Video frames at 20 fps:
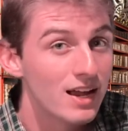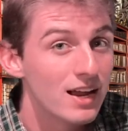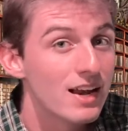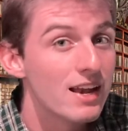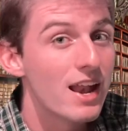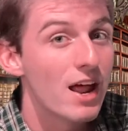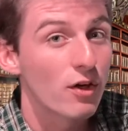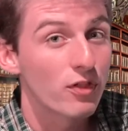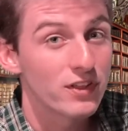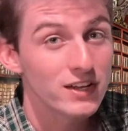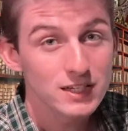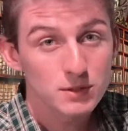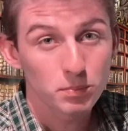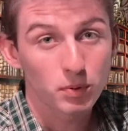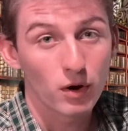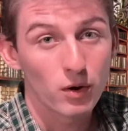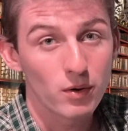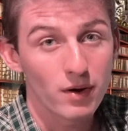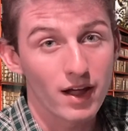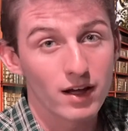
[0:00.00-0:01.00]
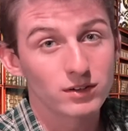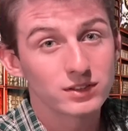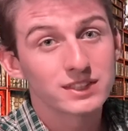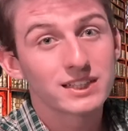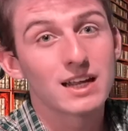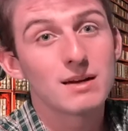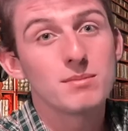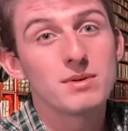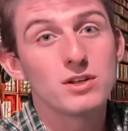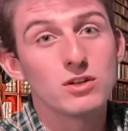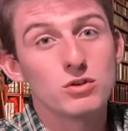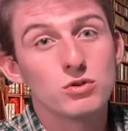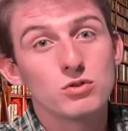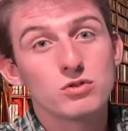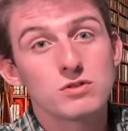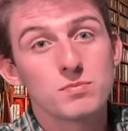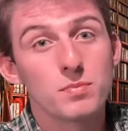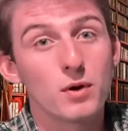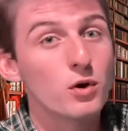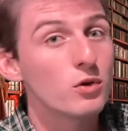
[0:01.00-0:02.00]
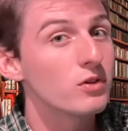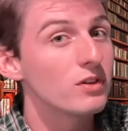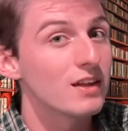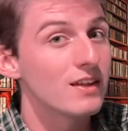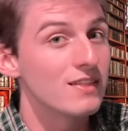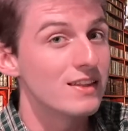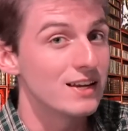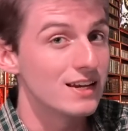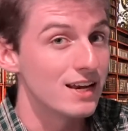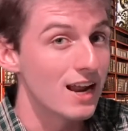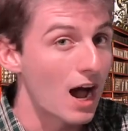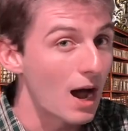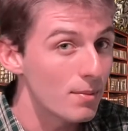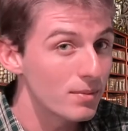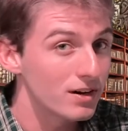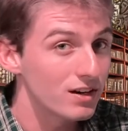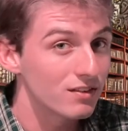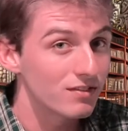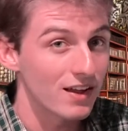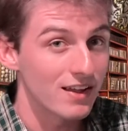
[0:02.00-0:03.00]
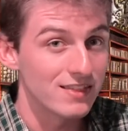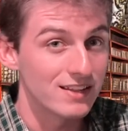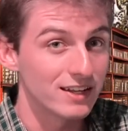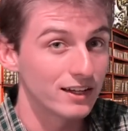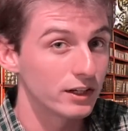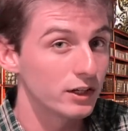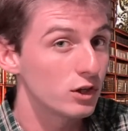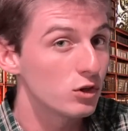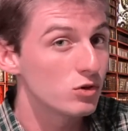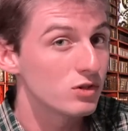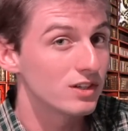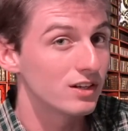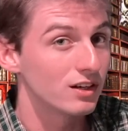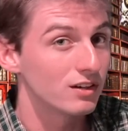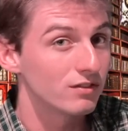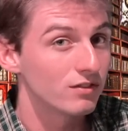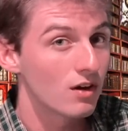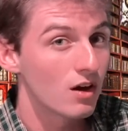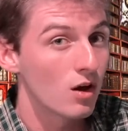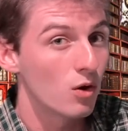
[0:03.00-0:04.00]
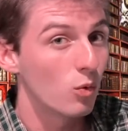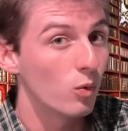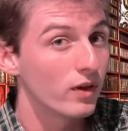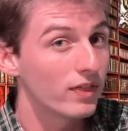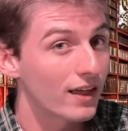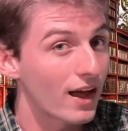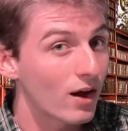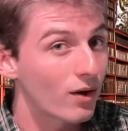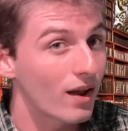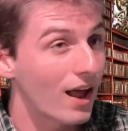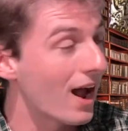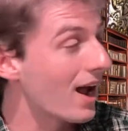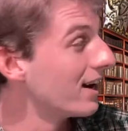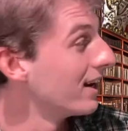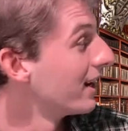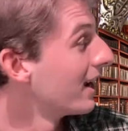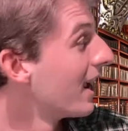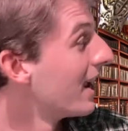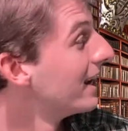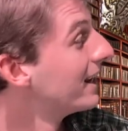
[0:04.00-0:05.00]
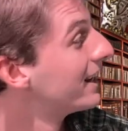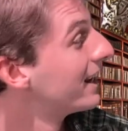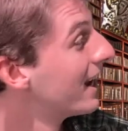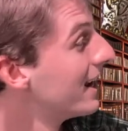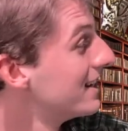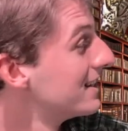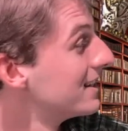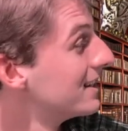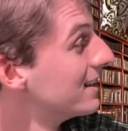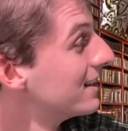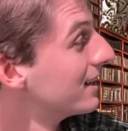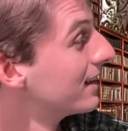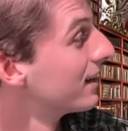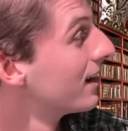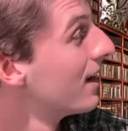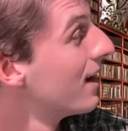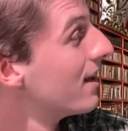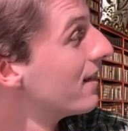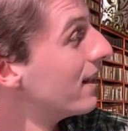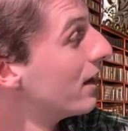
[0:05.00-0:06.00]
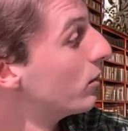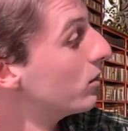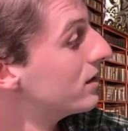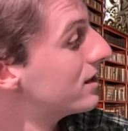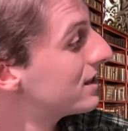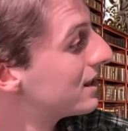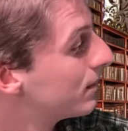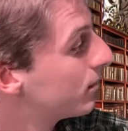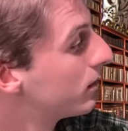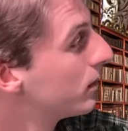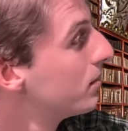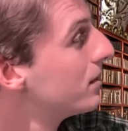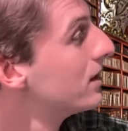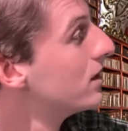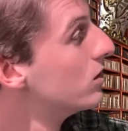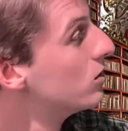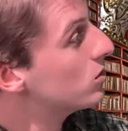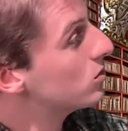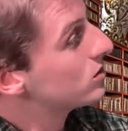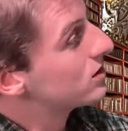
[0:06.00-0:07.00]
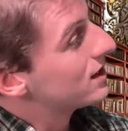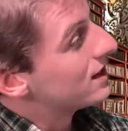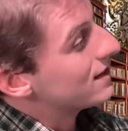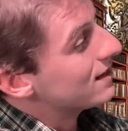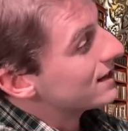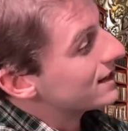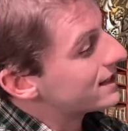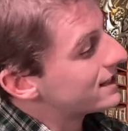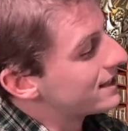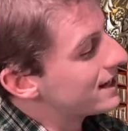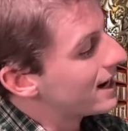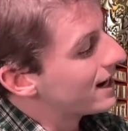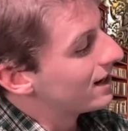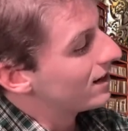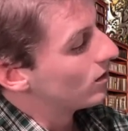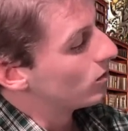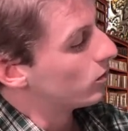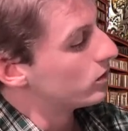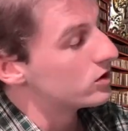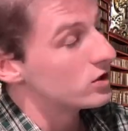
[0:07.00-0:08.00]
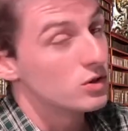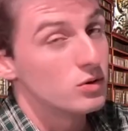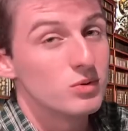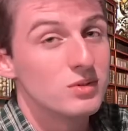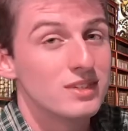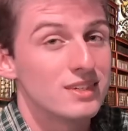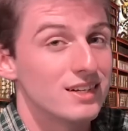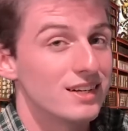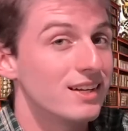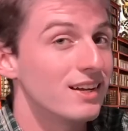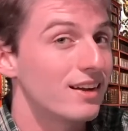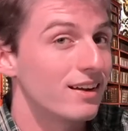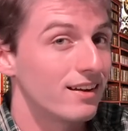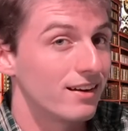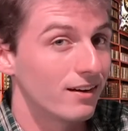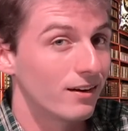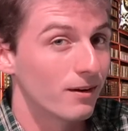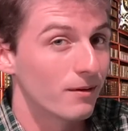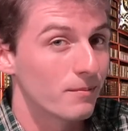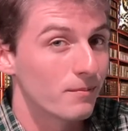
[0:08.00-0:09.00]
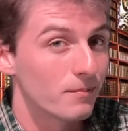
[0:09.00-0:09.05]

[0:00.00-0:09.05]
Now, these pronouns can be used both in the nominative and the accusative without adding a case ending. They would simply be used in the state which you see here.